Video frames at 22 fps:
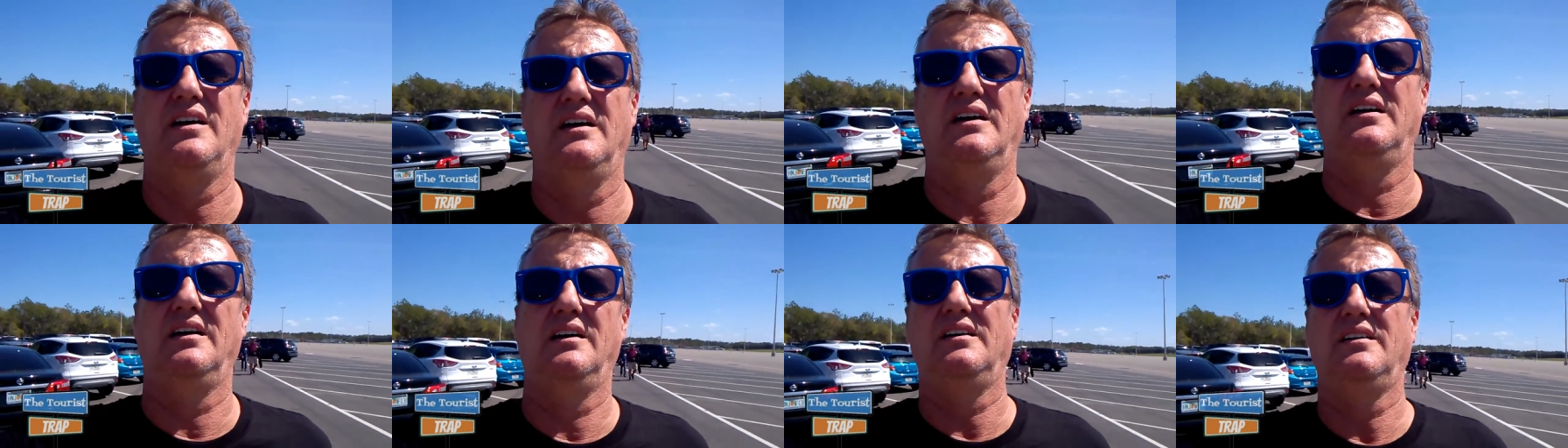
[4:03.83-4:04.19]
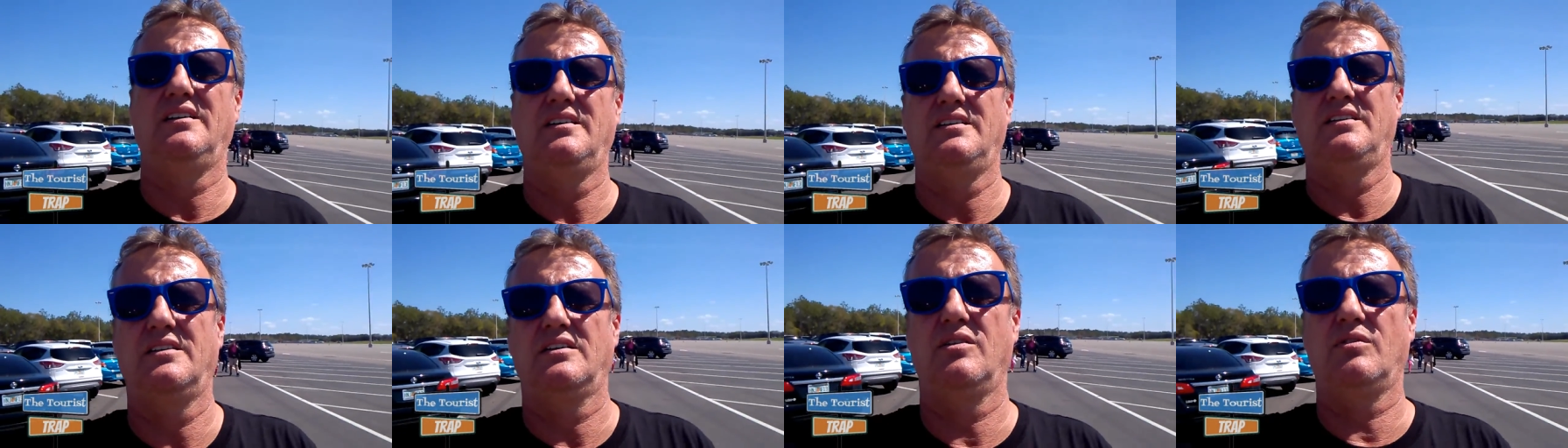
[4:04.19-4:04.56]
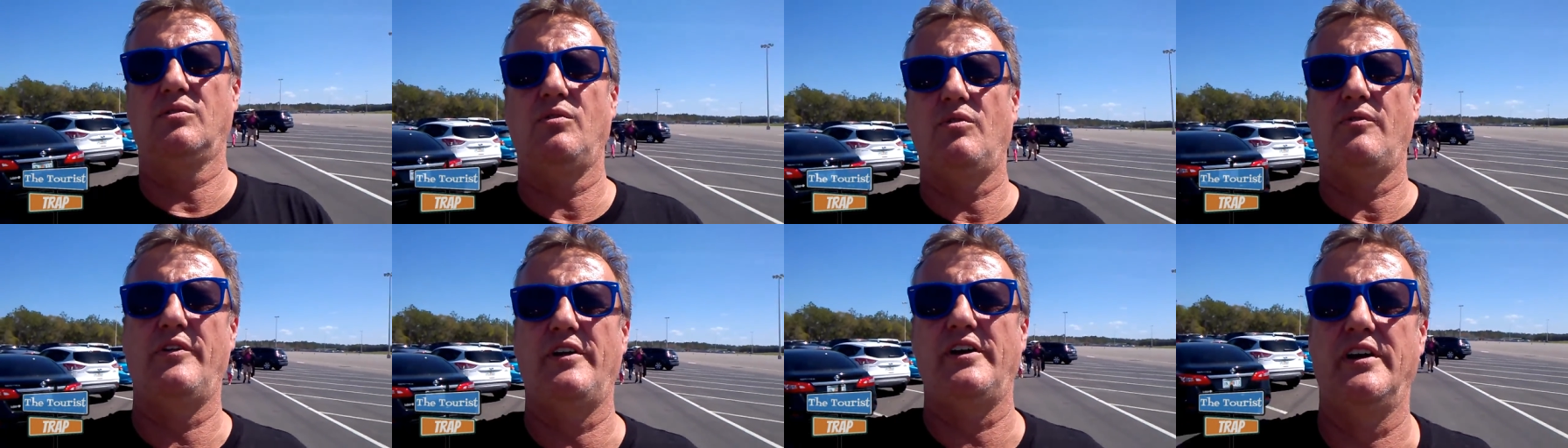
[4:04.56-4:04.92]
Uh,
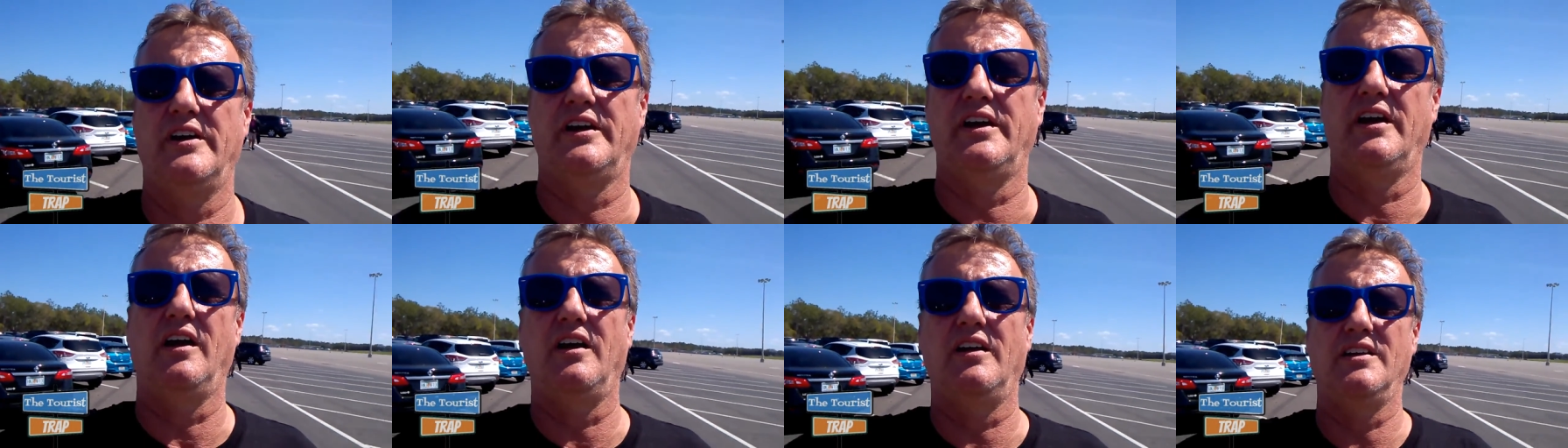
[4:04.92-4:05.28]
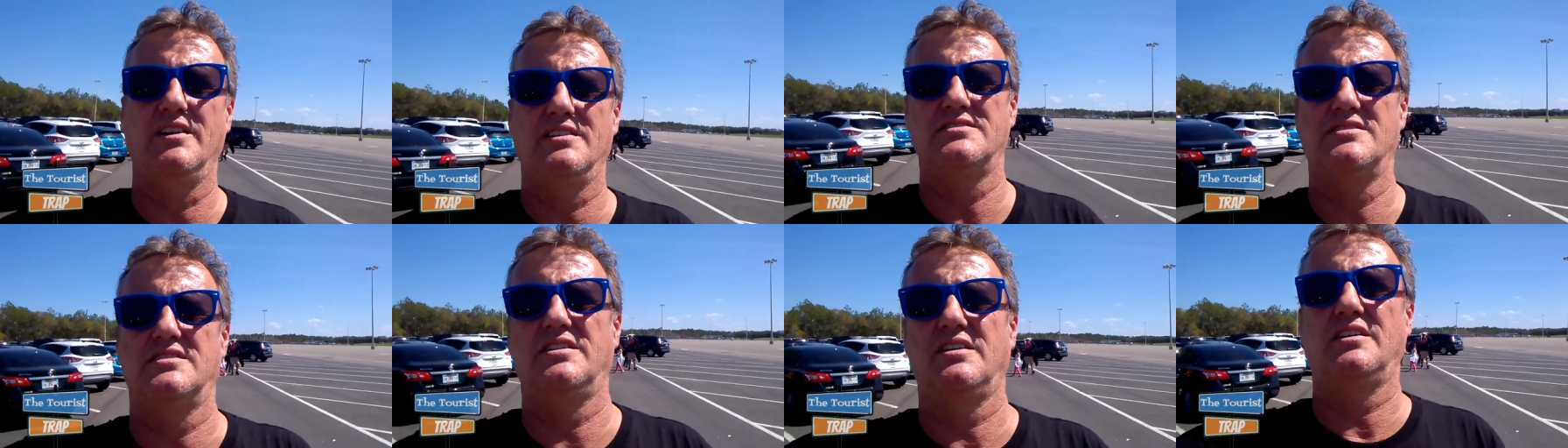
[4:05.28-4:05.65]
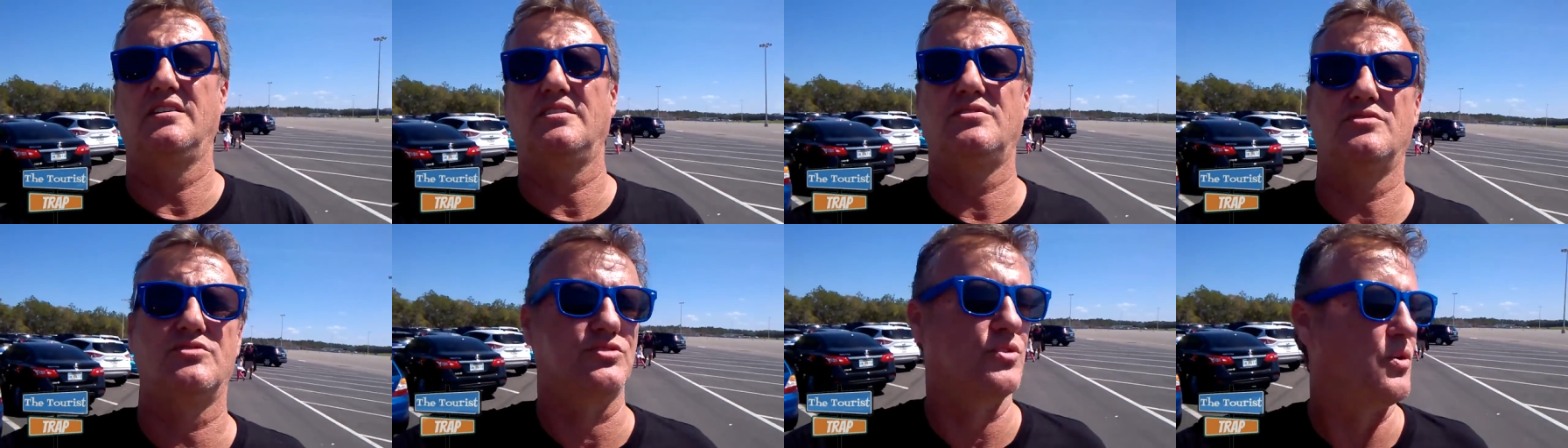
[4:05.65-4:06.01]
I'm over here and get on this
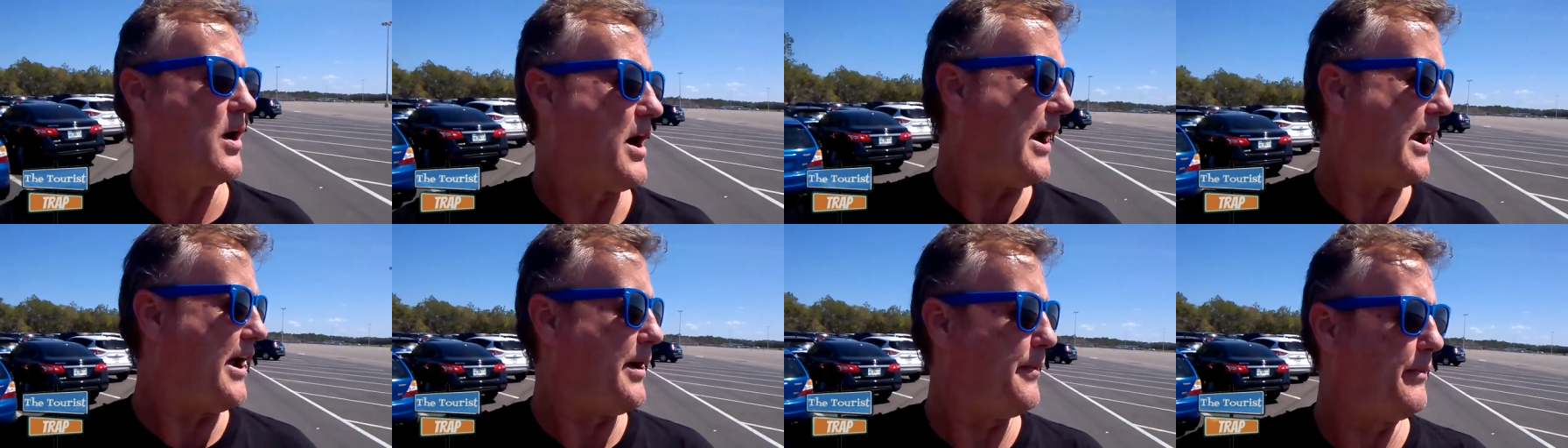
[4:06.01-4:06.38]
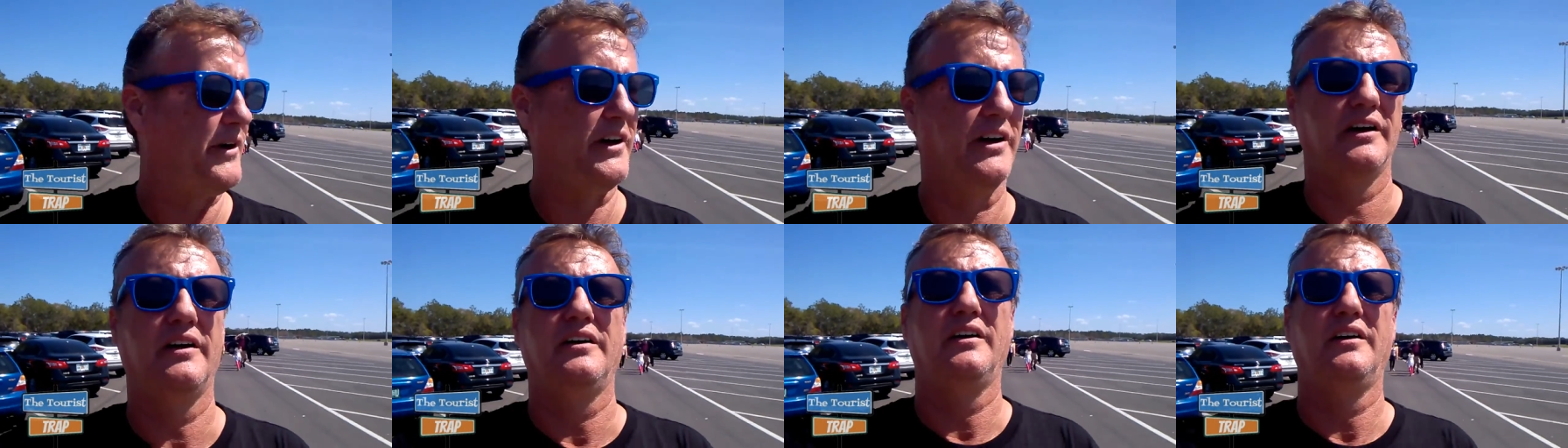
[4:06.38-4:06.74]
tram.